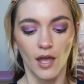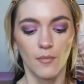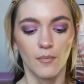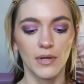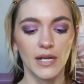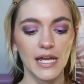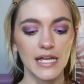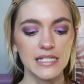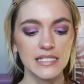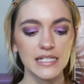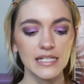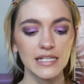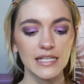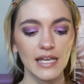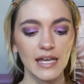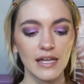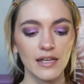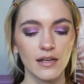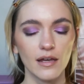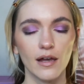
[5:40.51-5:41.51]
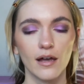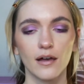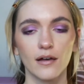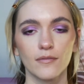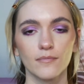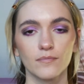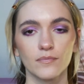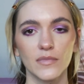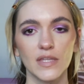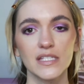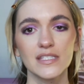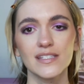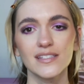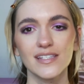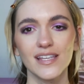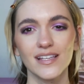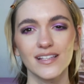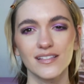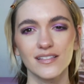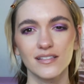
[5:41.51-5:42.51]
But I did get, this is
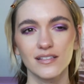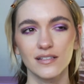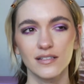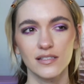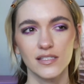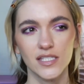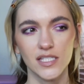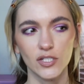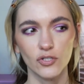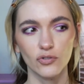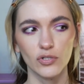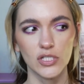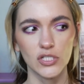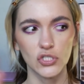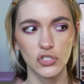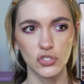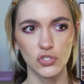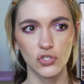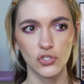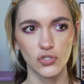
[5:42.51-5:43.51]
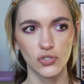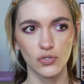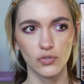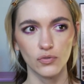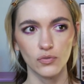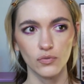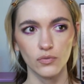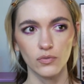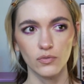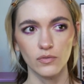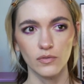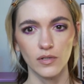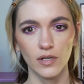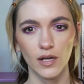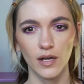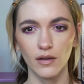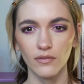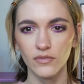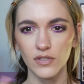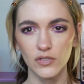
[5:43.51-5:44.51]
like series 2
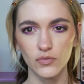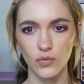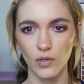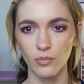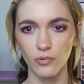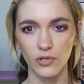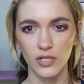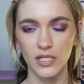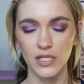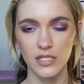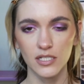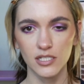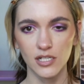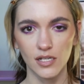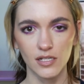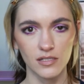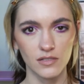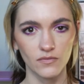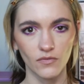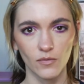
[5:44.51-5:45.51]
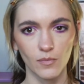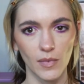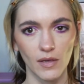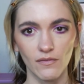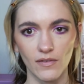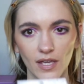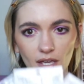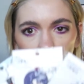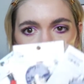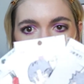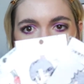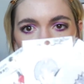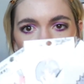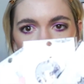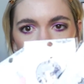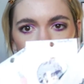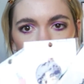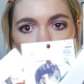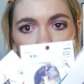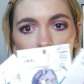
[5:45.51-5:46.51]
of these rubber keychains from
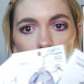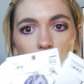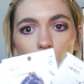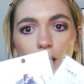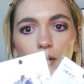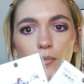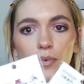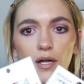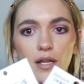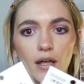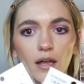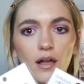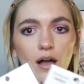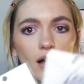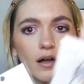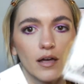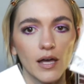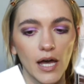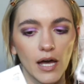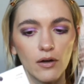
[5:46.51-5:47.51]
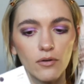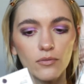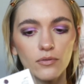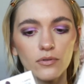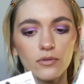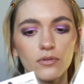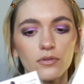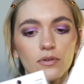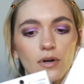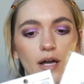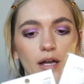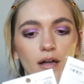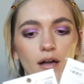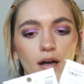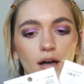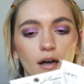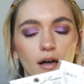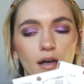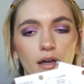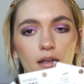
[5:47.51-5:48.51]
Evangelion. But I got Kaoru, I
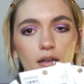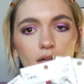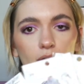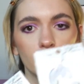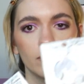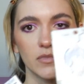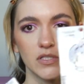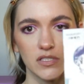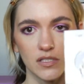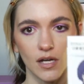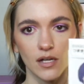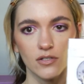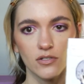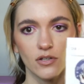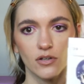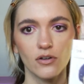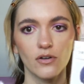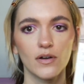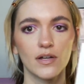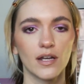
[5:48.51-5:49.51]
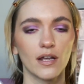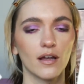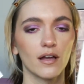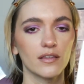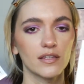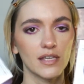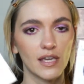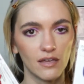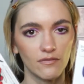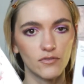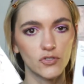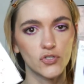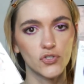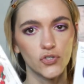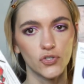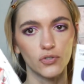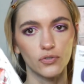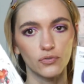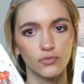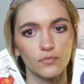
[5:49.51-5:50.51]
got Misato, and I got the Eva
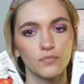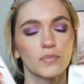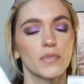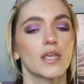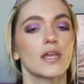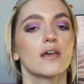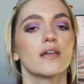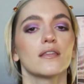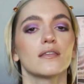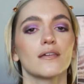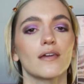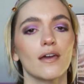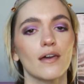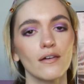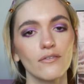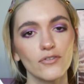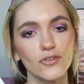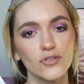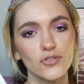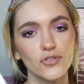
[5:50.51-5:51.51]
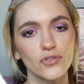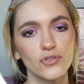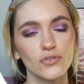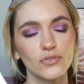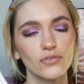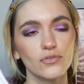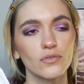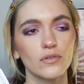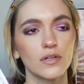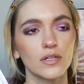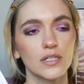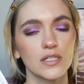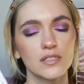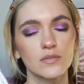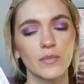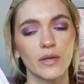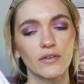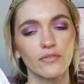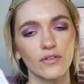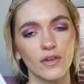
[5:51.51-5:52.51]
2. The Eva 2 is
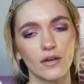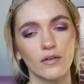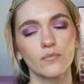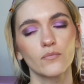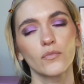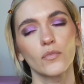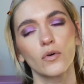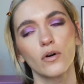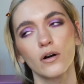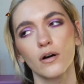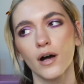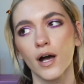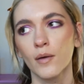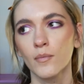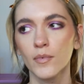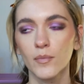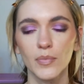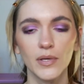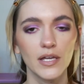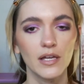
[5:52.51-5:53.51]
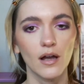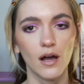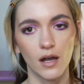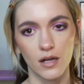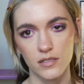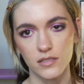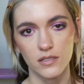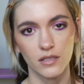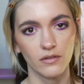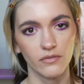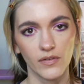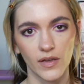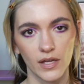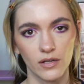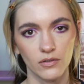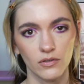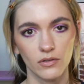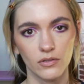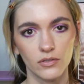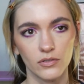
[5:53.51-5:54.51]
my favorite. Well, I'm a big Asuka
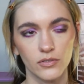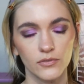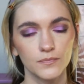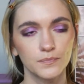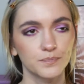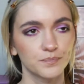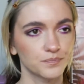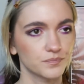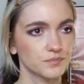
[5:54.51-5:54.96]
fan girl.